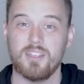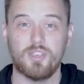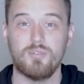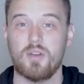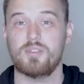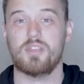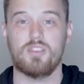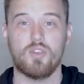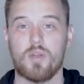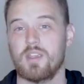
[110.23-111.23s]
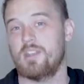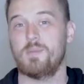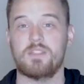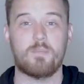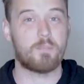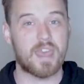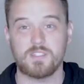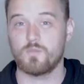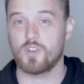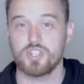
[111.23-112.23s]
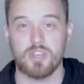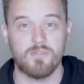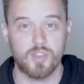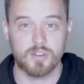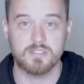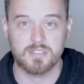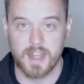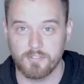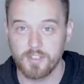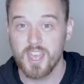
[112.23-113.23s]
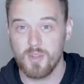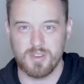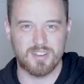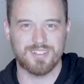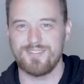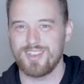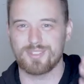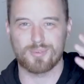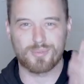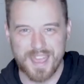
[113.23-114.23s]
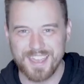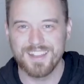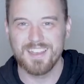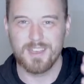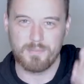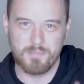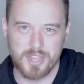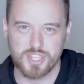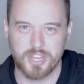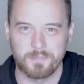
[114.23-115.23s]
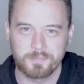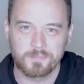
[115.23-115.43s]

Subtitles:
You know that you are going to be the best version of yourself when you're living on the right mission.